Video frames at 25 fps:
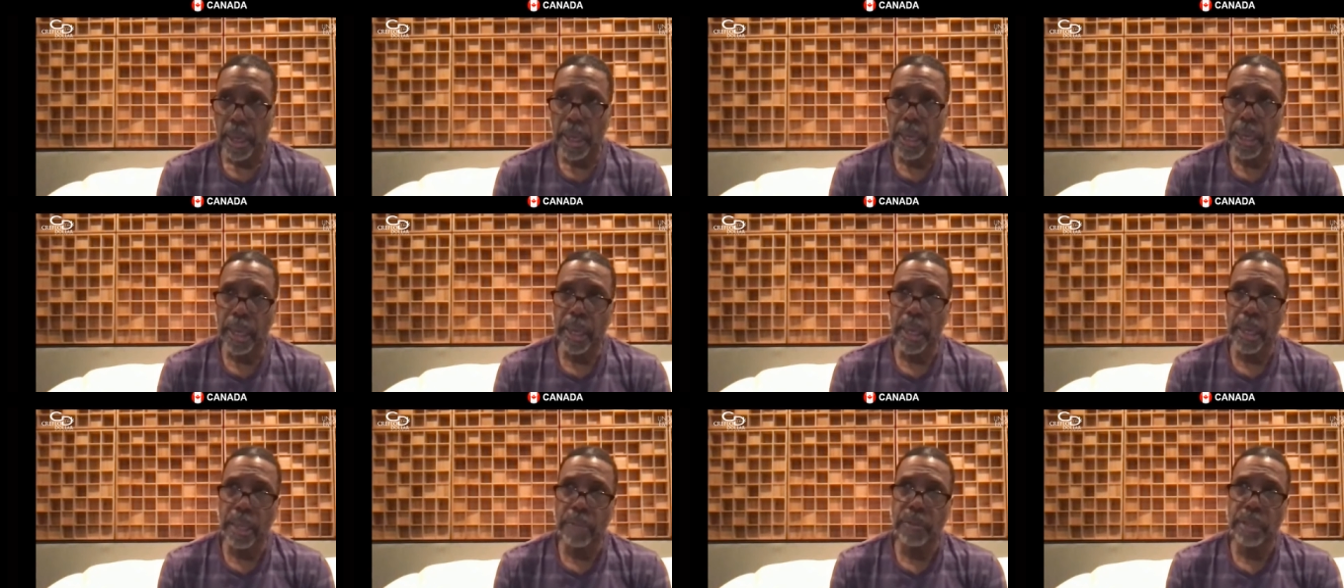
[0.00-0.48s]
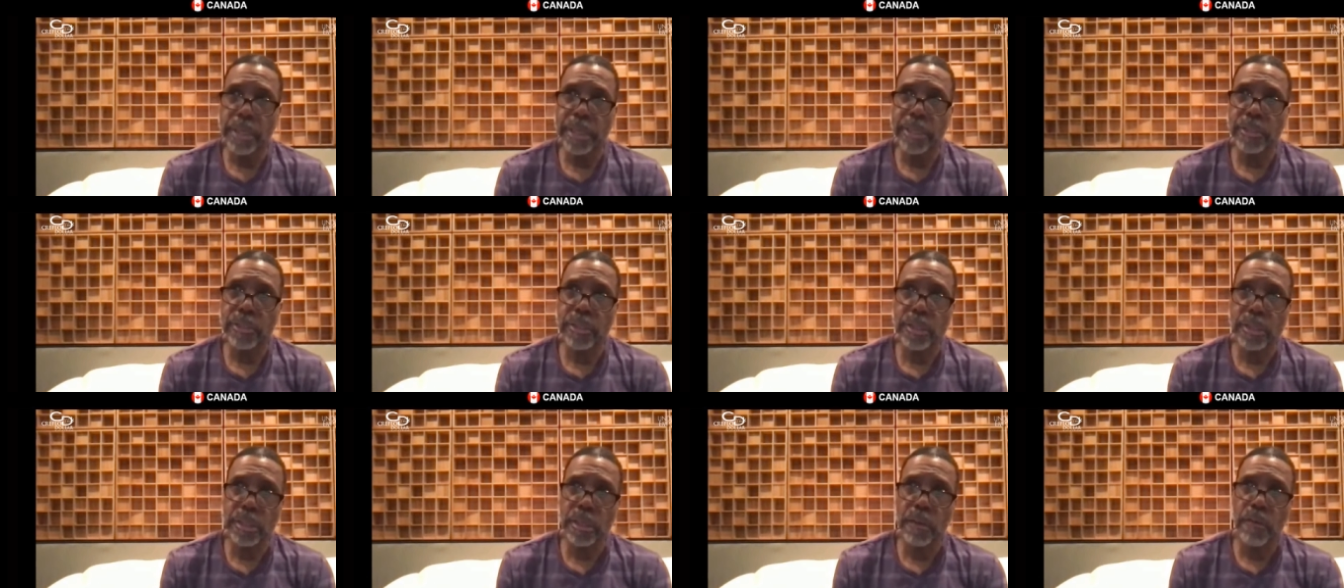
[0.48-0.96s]
it, it,
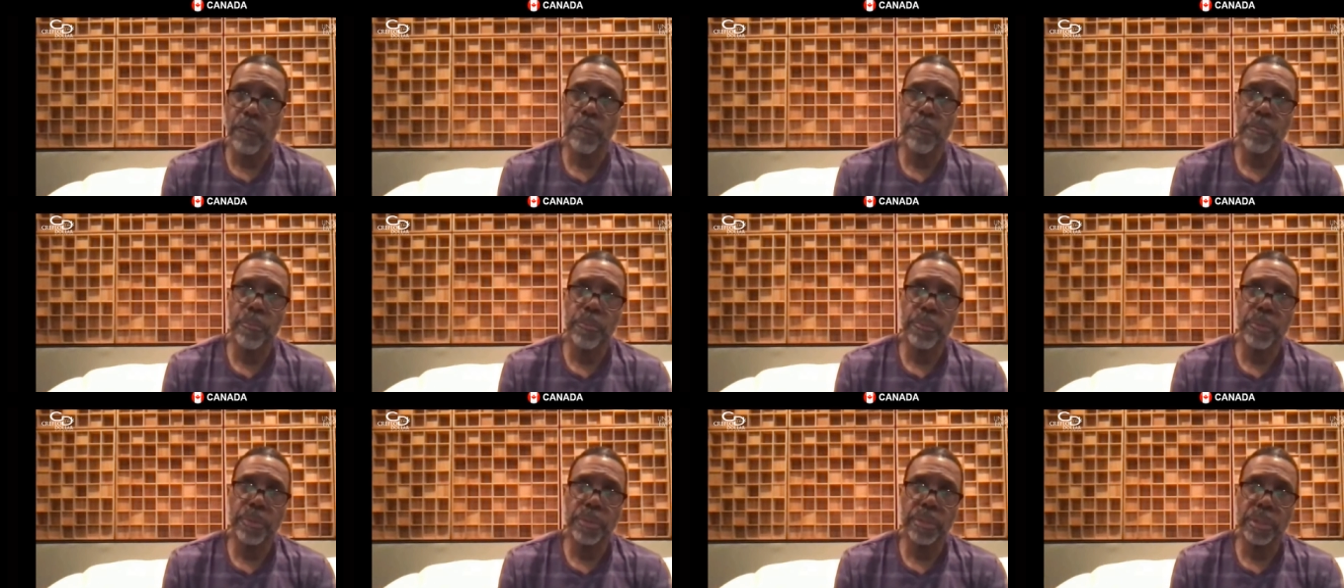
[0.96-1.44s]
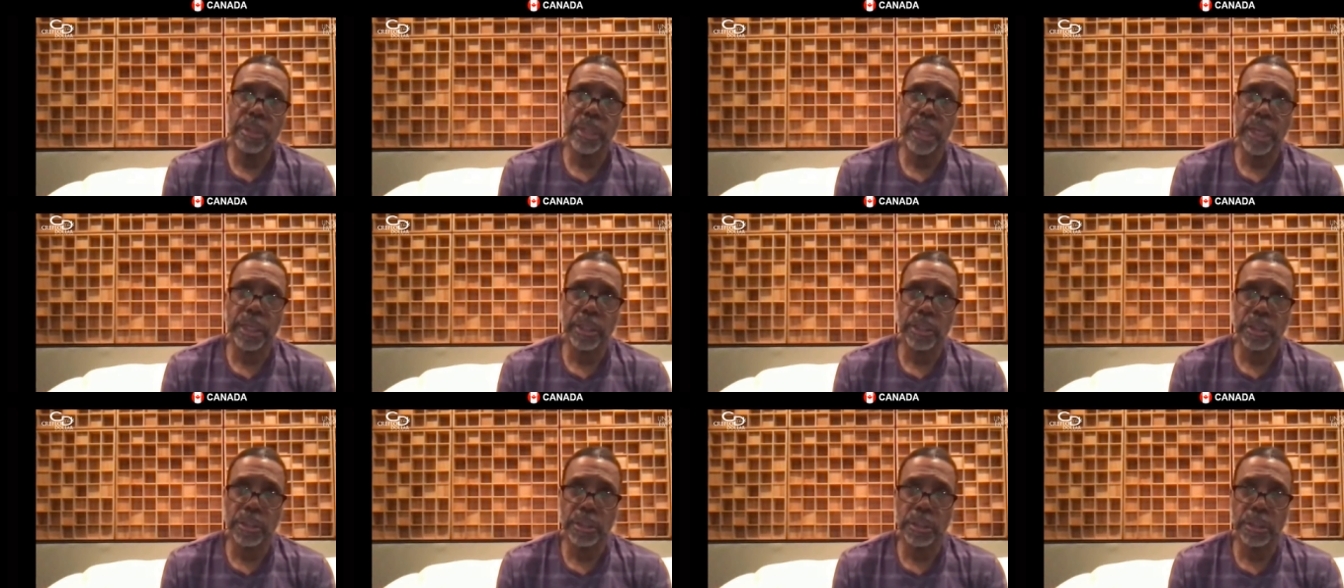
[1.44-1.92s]
it's self
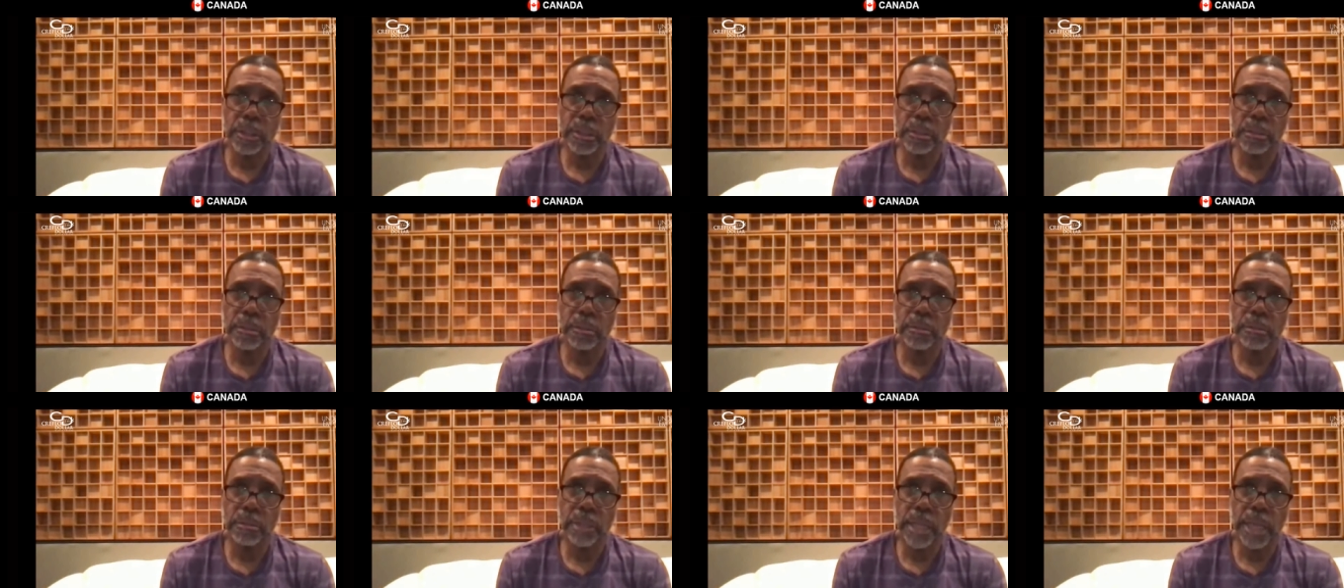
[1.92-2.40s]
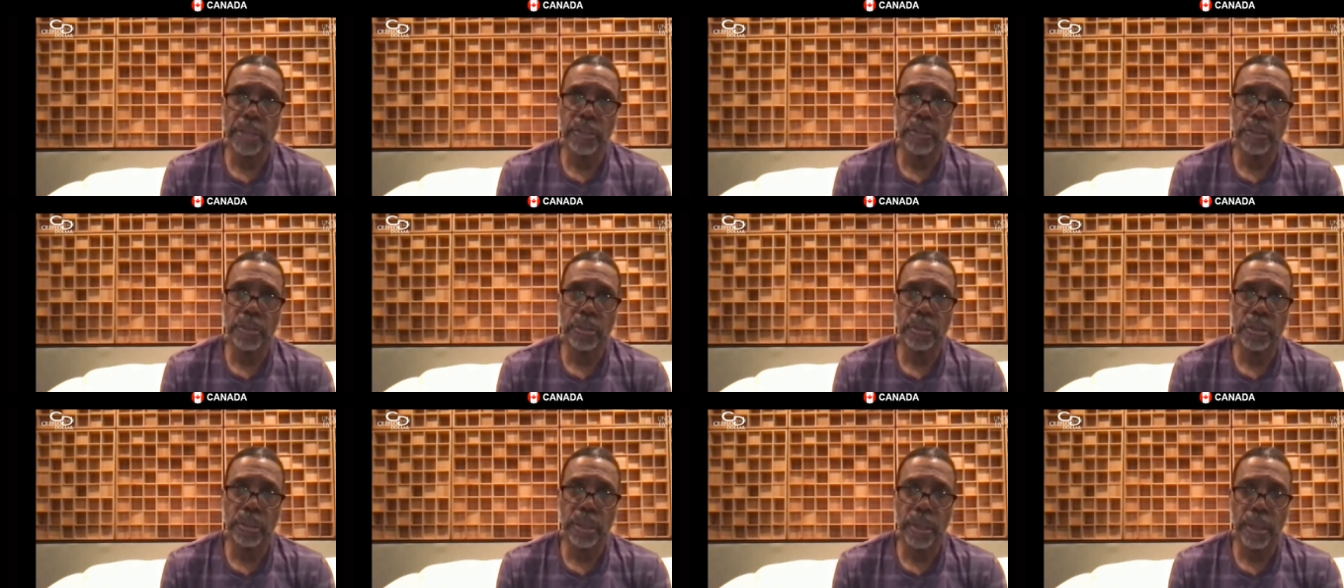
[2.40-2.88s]
protection
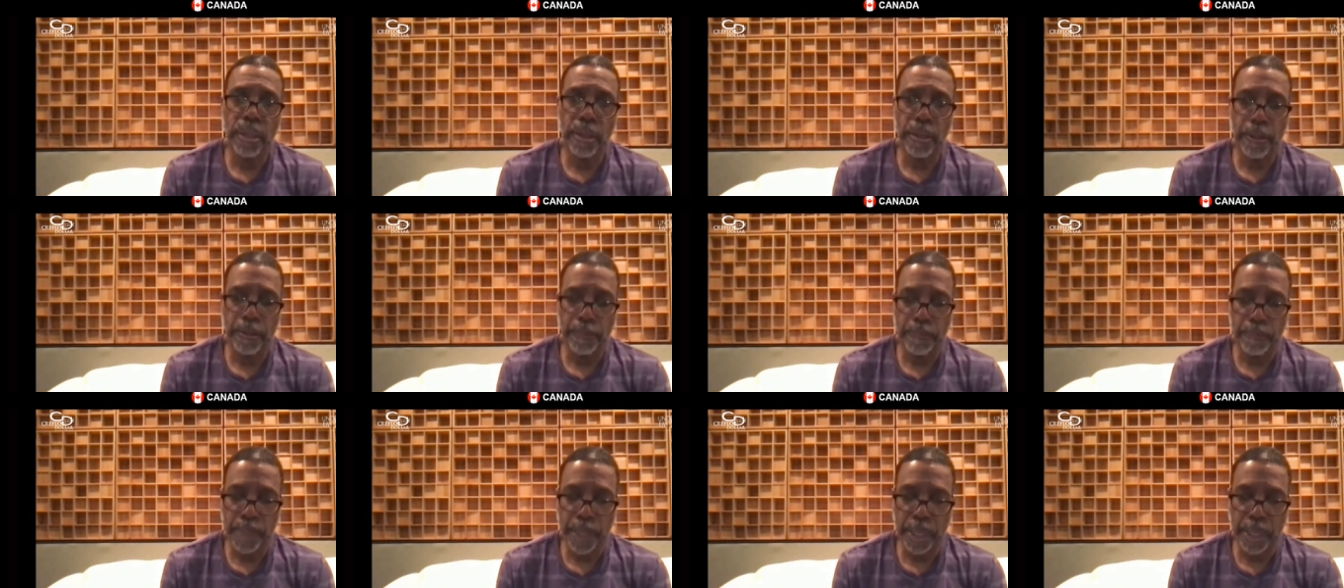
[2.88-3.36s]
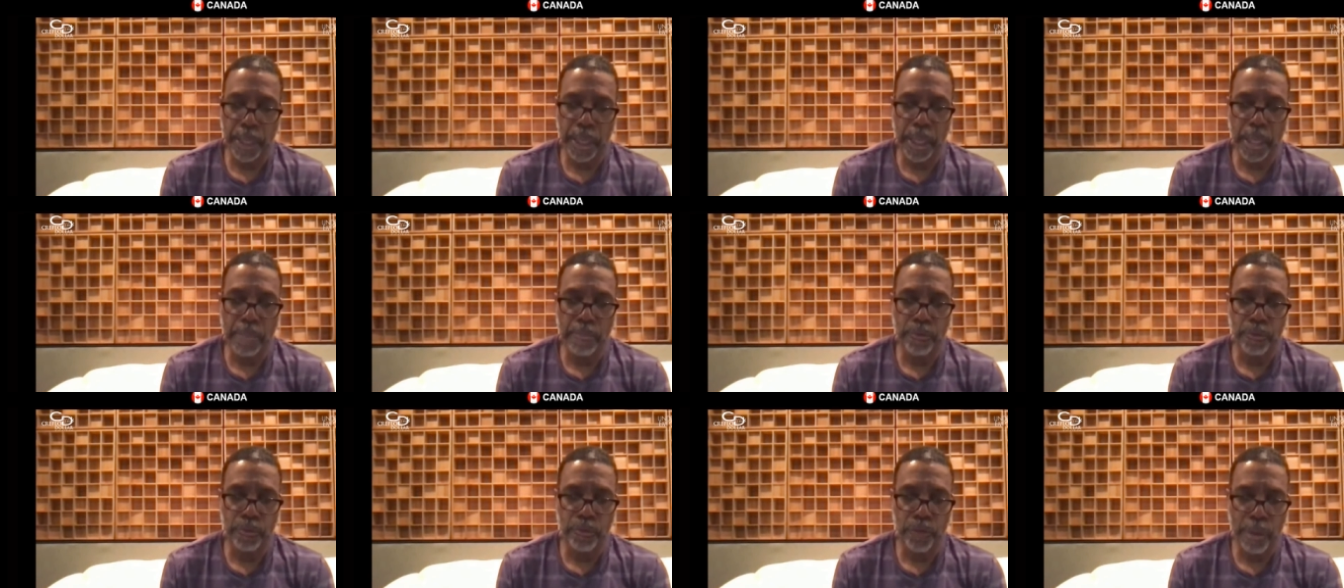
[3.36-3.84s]
that's uh, that
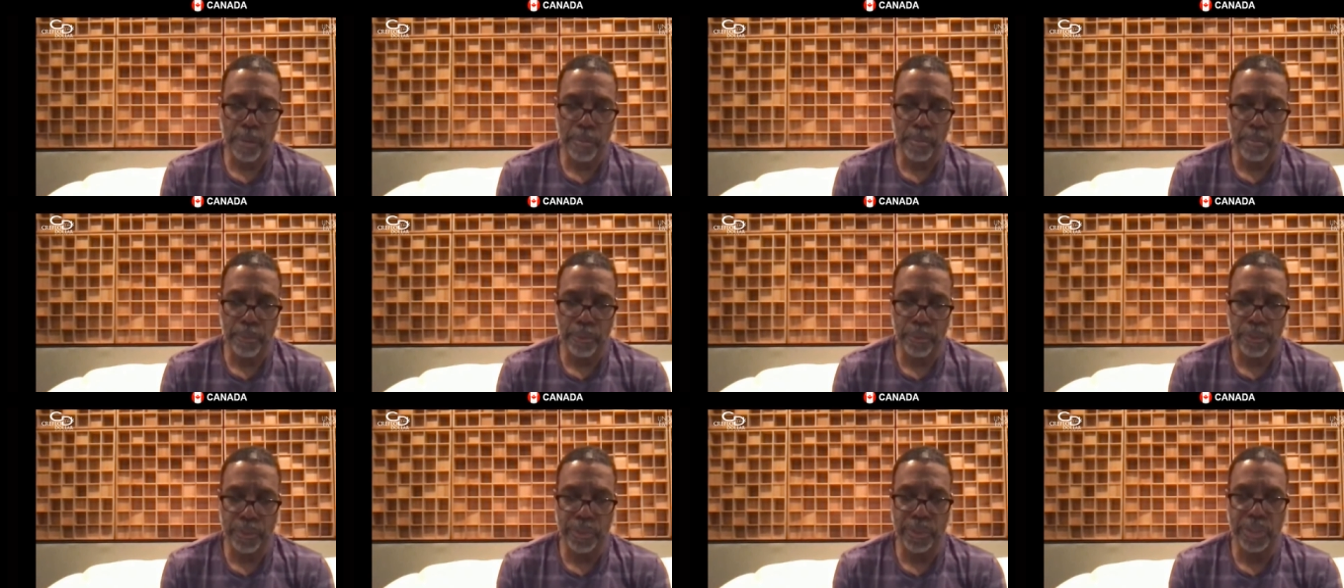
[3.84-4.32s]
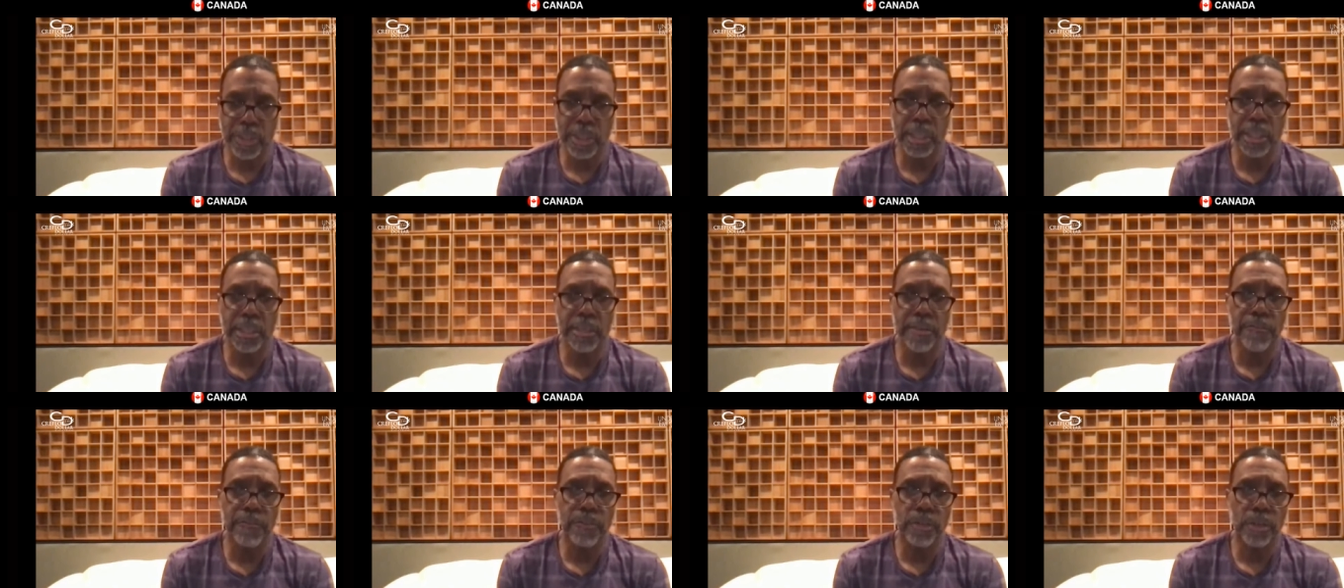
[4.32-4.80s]
comes from
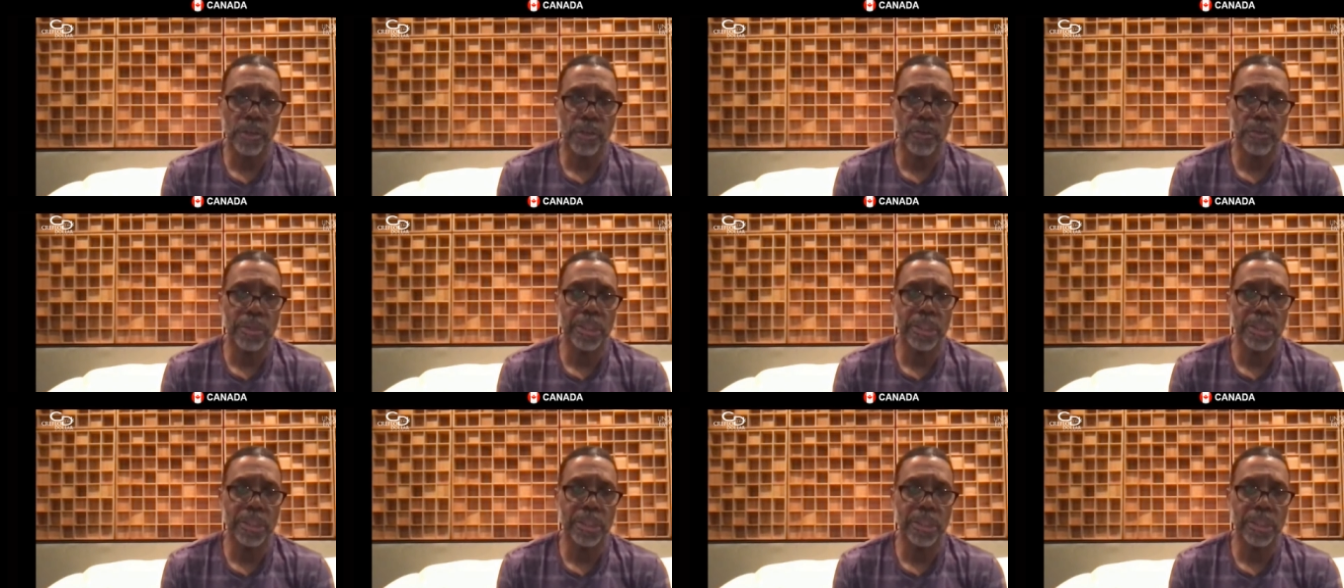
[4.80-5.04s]
perceived